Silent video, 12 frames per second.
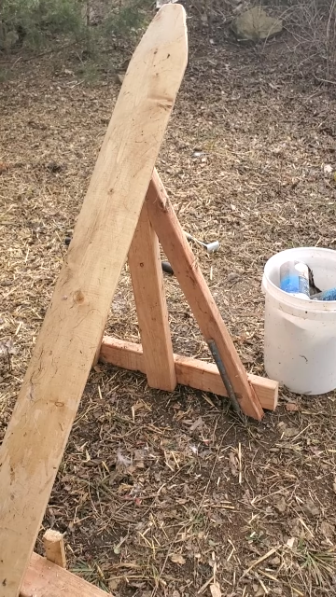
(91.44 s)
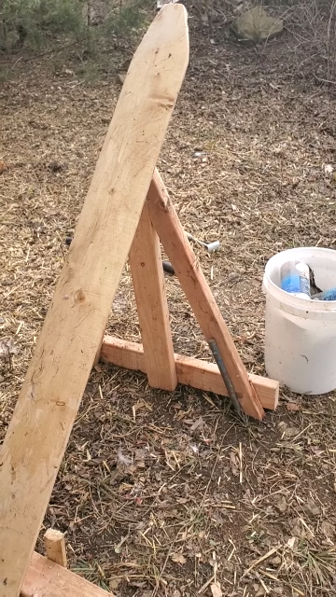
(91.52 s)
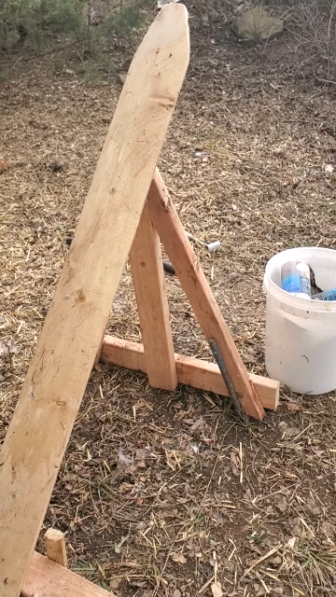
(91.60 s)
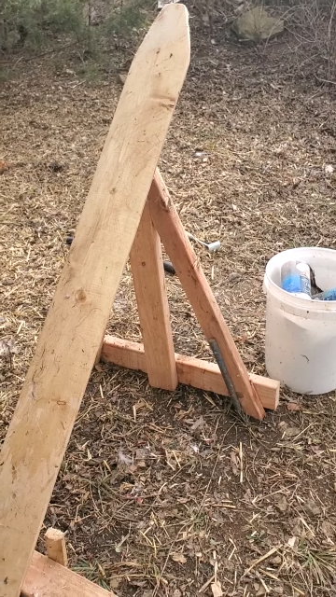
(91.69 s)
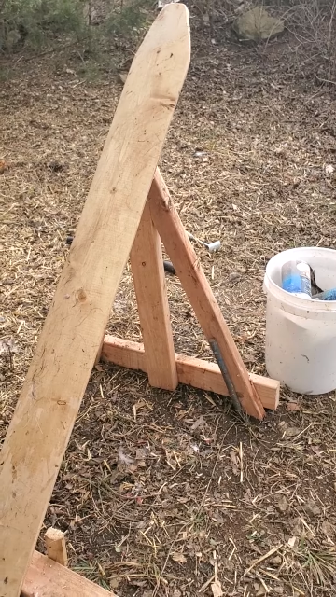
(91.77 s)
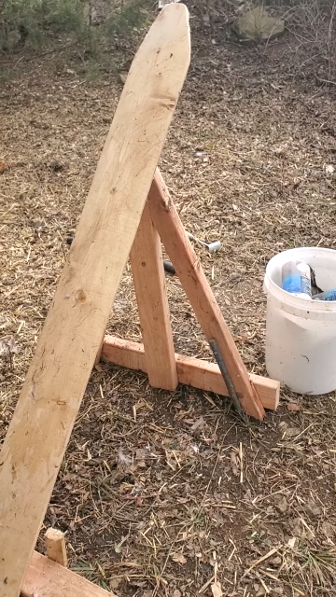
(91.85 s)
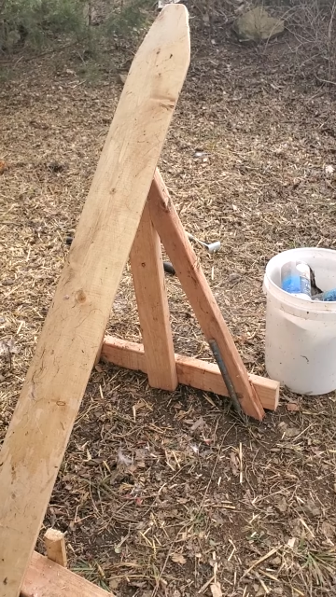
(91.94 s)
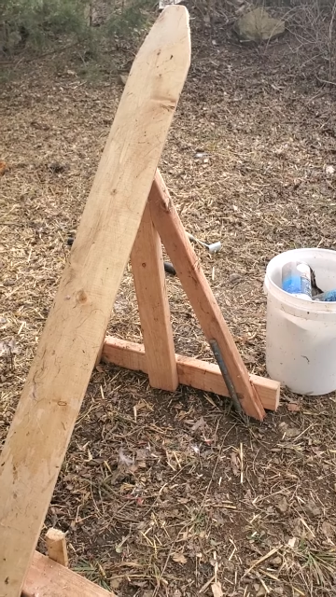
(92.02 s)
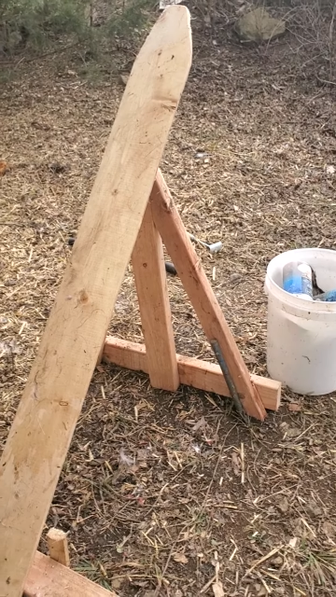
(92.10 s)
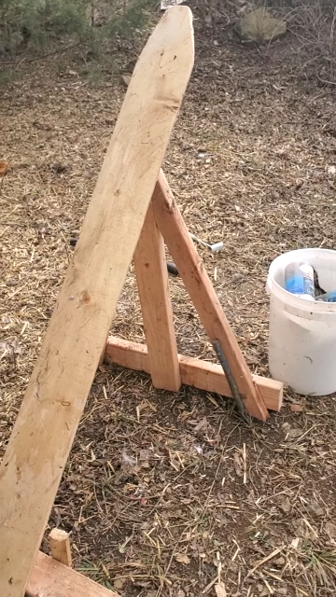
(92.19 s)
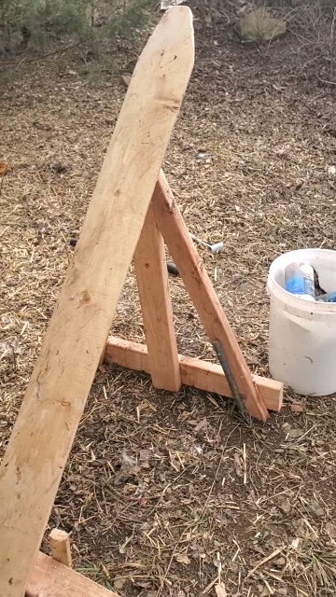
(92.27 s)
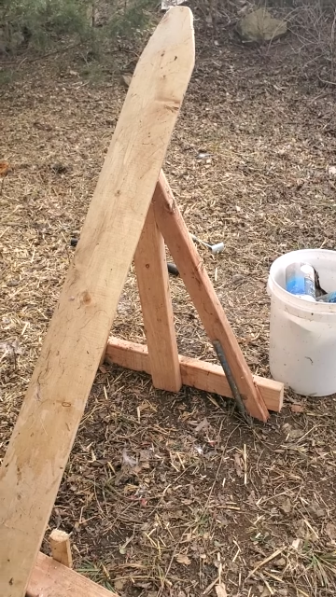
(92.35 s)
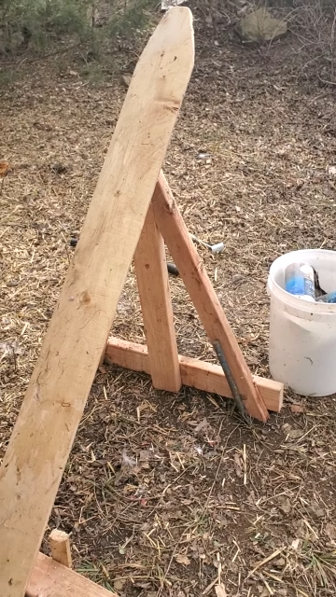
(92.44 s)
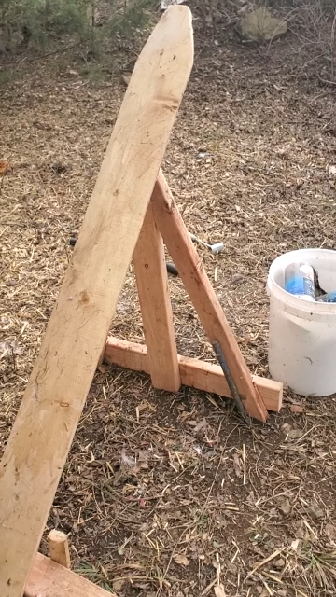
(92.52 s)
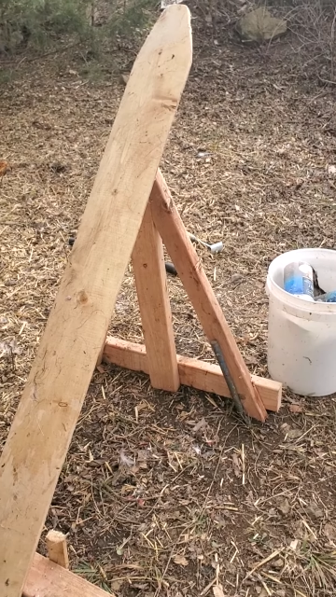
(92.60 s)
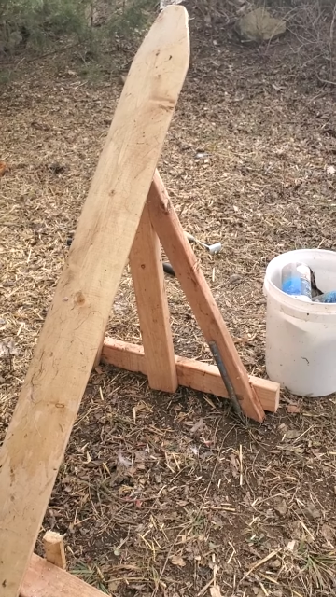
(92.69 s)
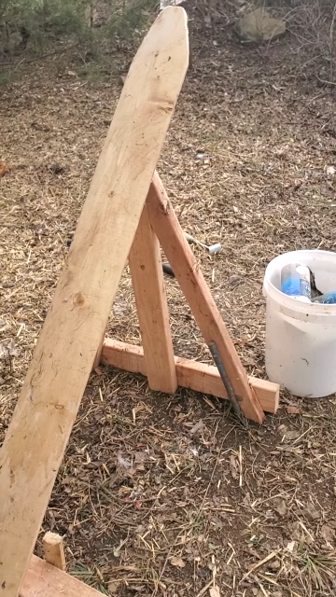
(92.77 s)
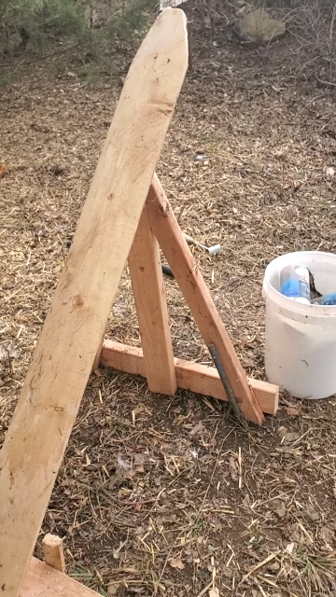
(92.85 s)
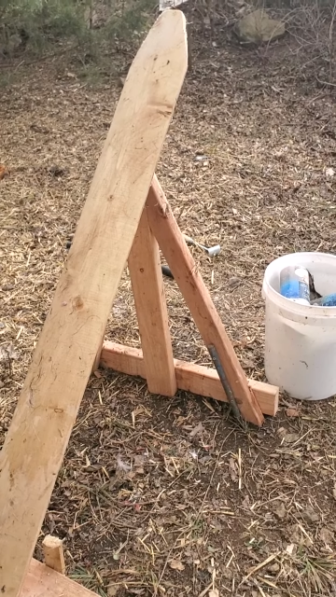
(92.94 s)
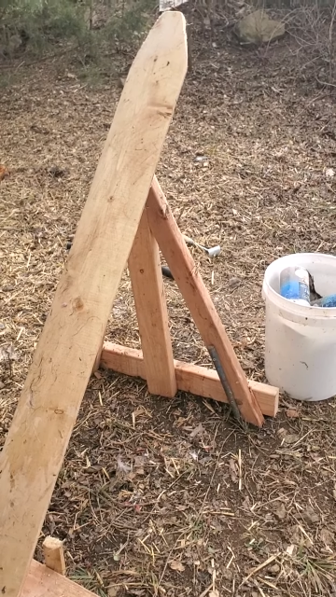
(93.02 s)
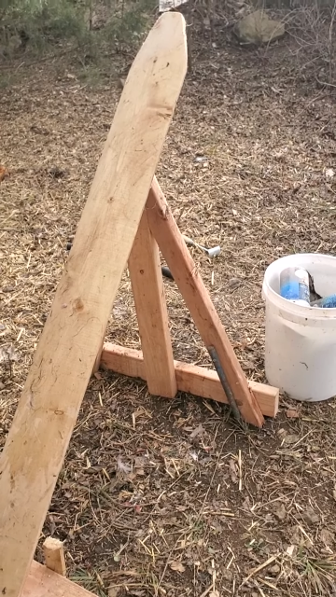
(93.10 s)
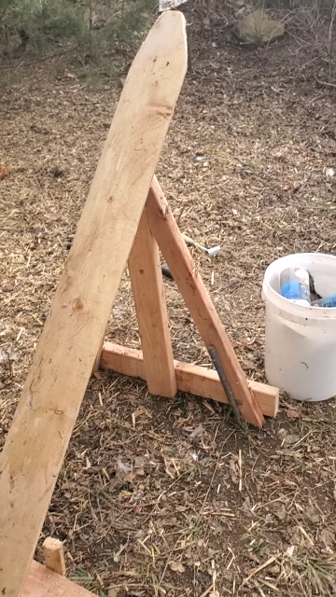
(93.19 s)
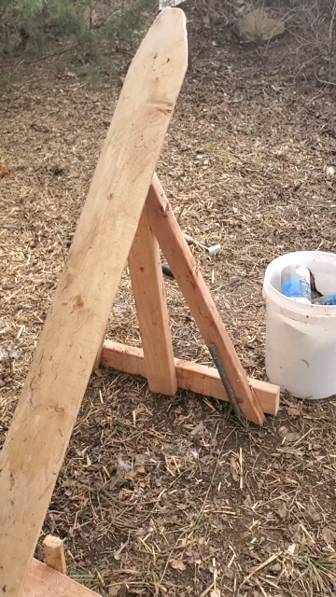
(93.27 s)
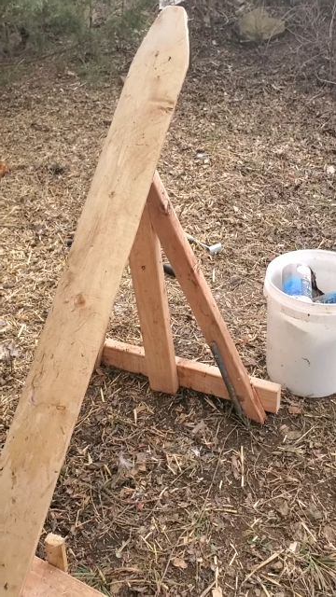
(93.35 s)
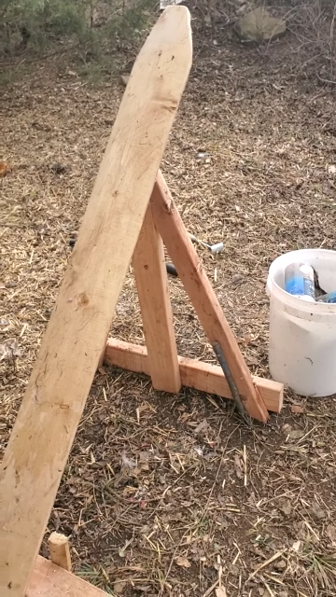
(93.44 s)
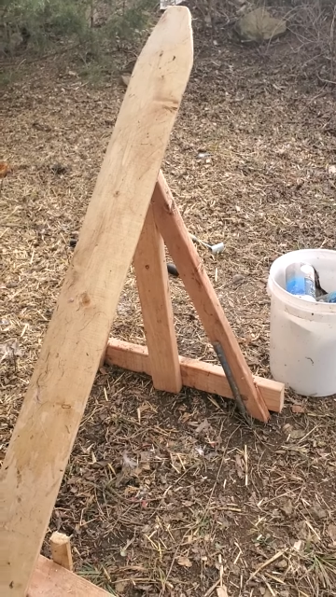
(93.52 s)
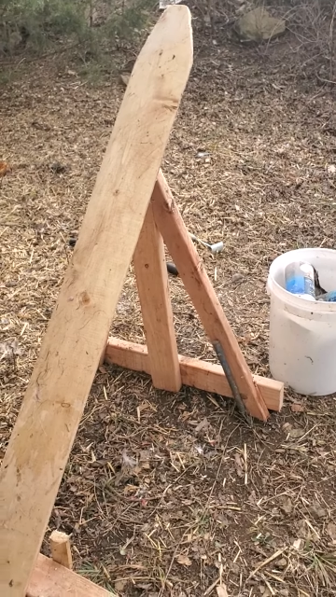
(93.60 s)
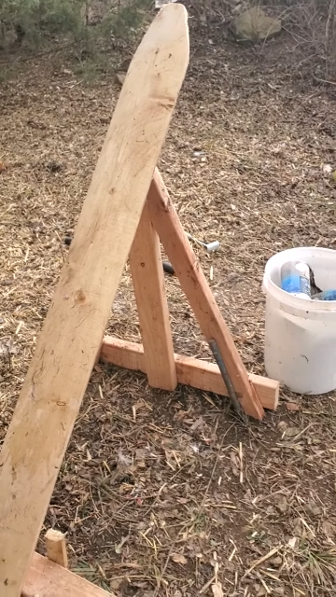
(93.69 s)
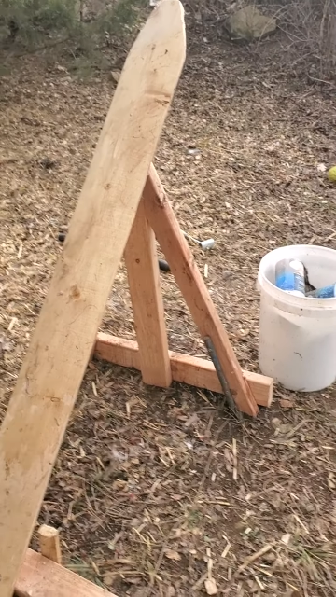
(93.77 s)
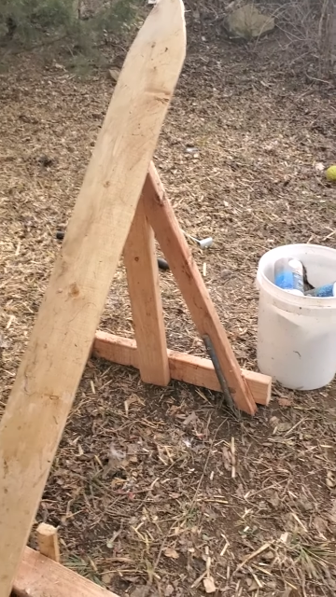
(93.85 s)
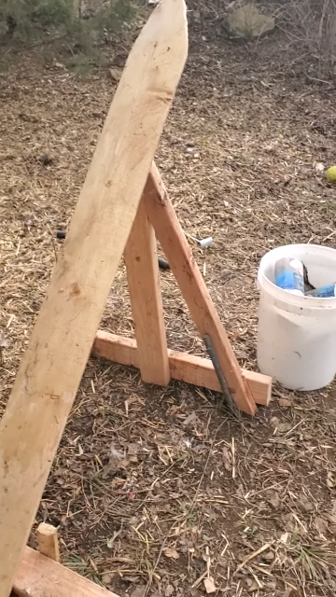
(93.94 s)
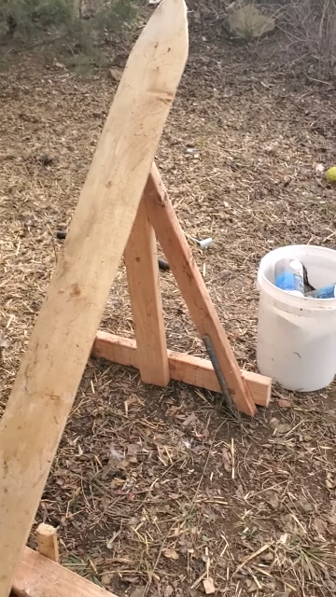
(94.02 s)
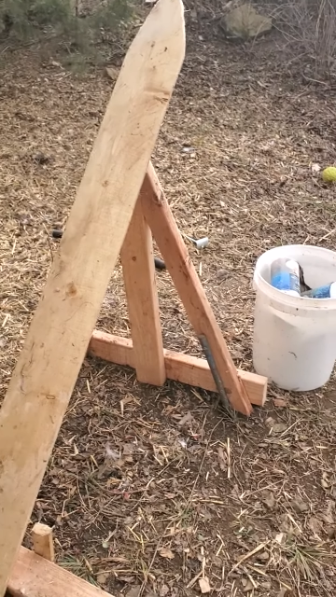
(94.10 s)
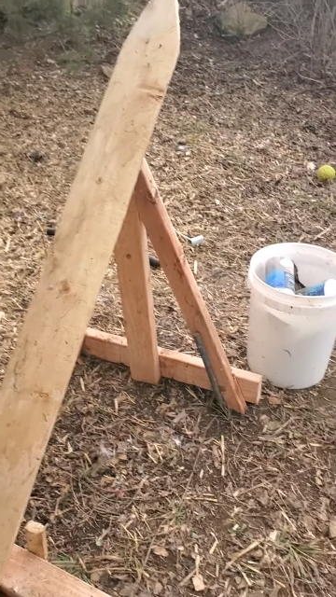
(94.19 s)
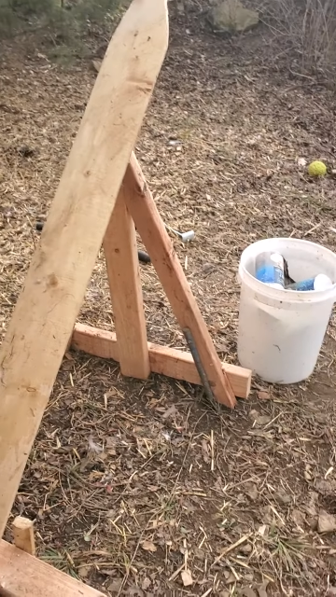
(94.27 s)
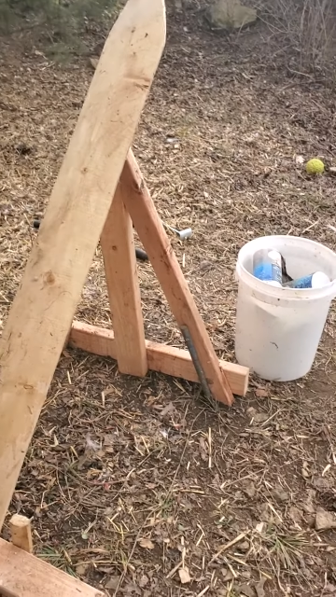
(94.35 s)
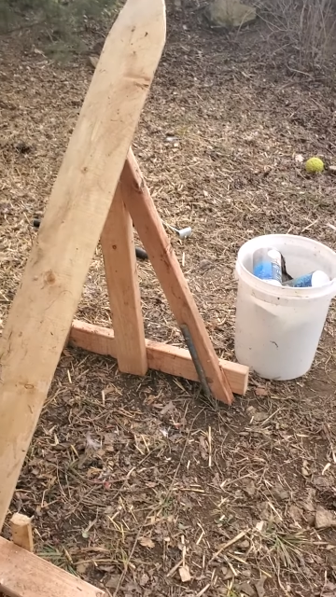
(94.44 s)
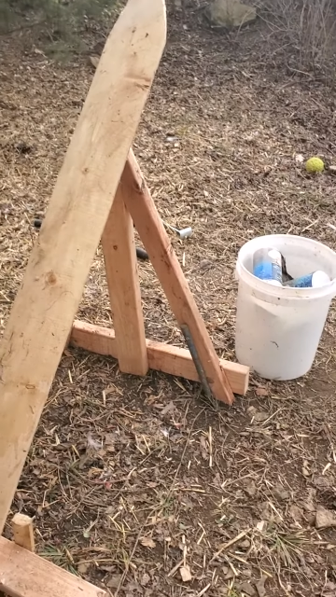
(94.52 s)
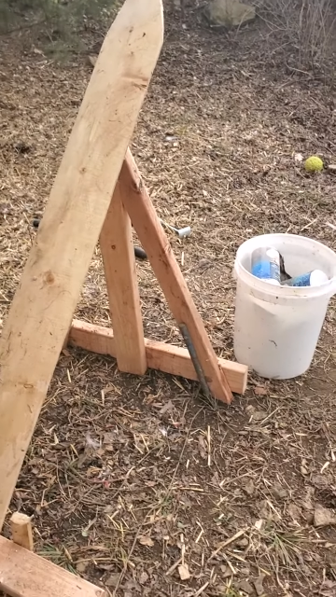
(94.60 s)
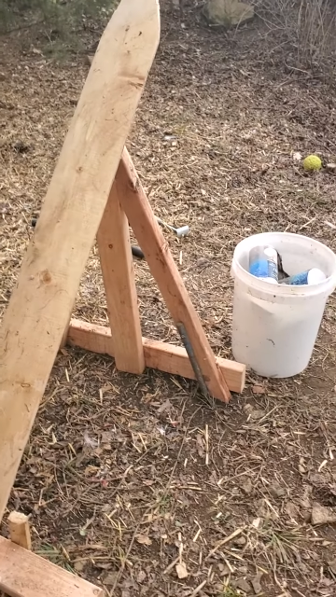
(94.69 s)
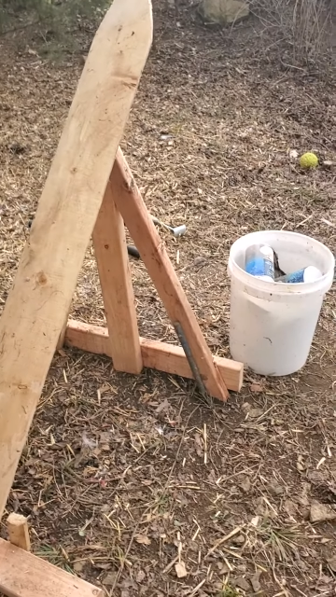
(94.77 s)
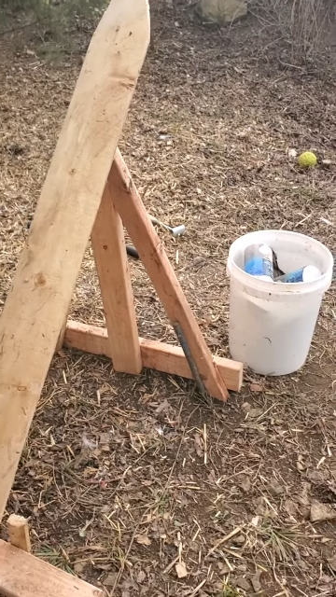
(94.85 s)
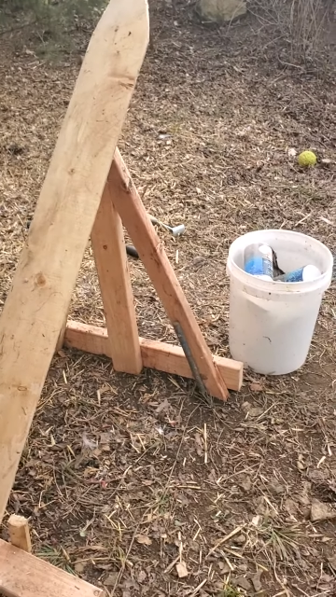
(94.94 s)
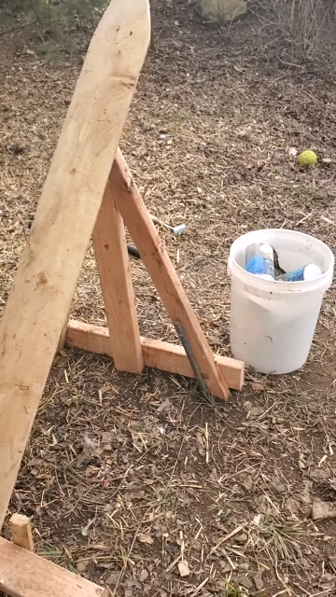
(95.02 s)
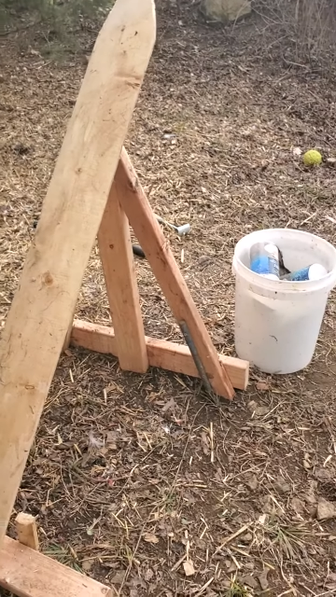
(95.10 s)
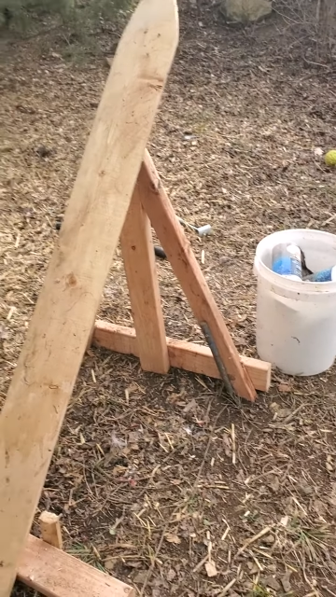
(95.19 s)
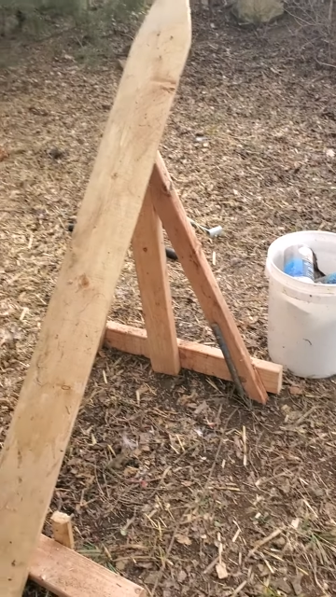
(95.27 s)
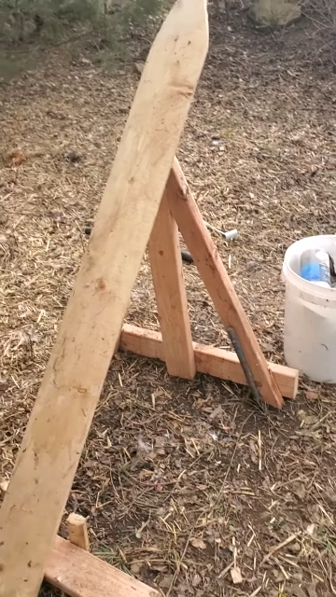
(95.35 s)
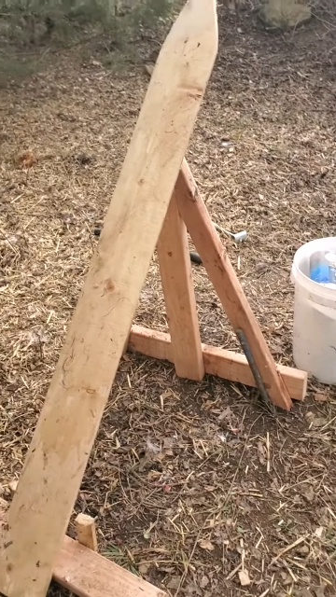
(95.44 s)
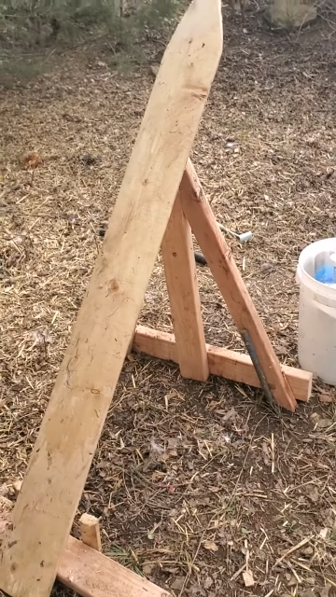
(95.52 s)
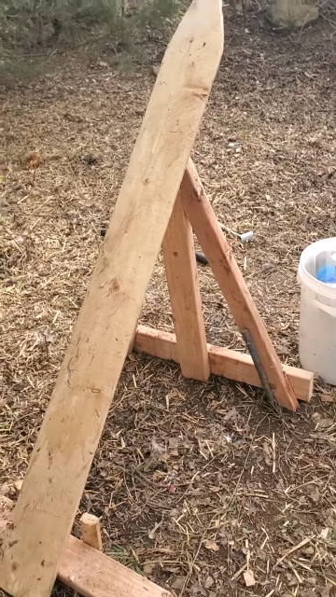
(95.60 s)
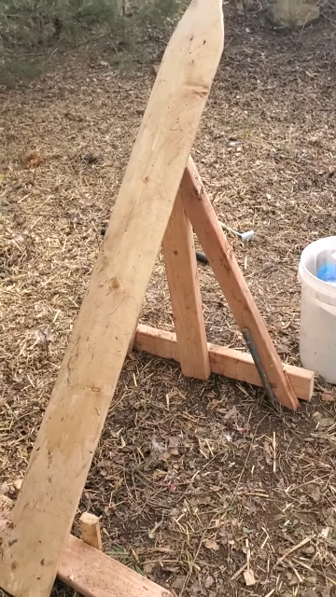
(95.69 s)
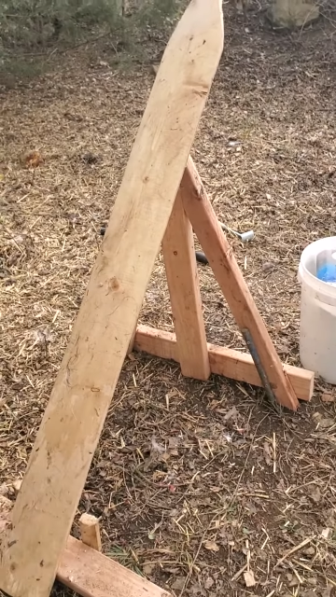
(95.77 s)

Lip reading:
[unreadable: no face in view]